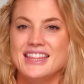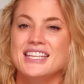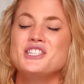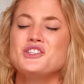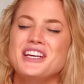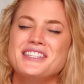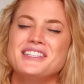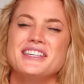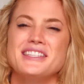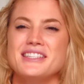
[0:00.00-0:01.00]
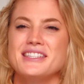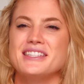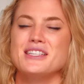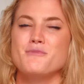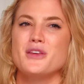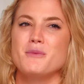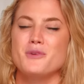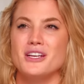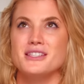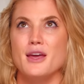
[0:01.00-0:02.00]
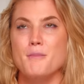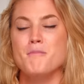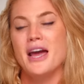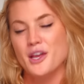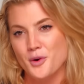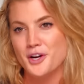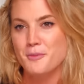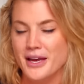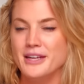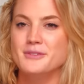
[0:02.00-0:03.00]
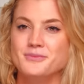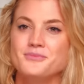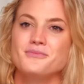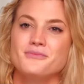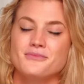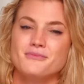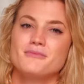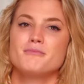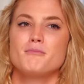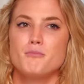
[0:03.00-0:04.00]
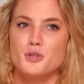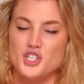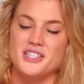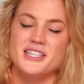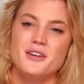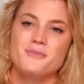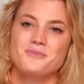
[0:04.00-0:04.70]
This dress is something Beyonce might wear to bed. Beyonce.